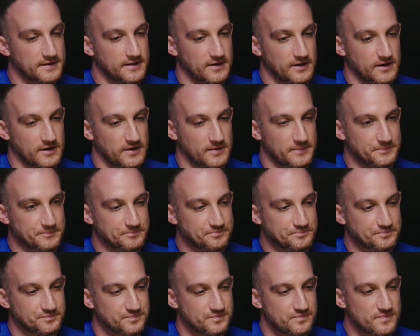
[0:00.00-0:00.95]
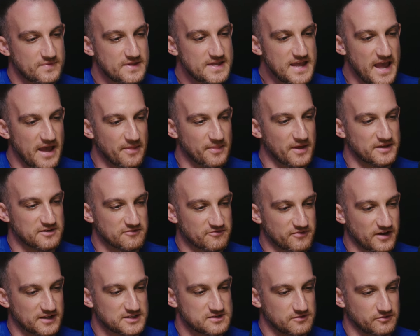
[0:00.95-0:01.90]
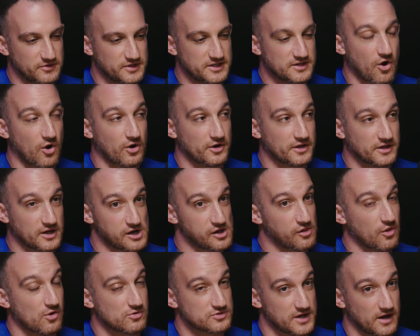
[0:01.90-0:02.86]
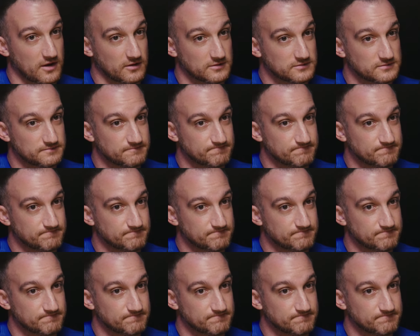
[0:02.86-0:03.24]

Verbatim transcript: Um, and then defensively, guarding a closeout.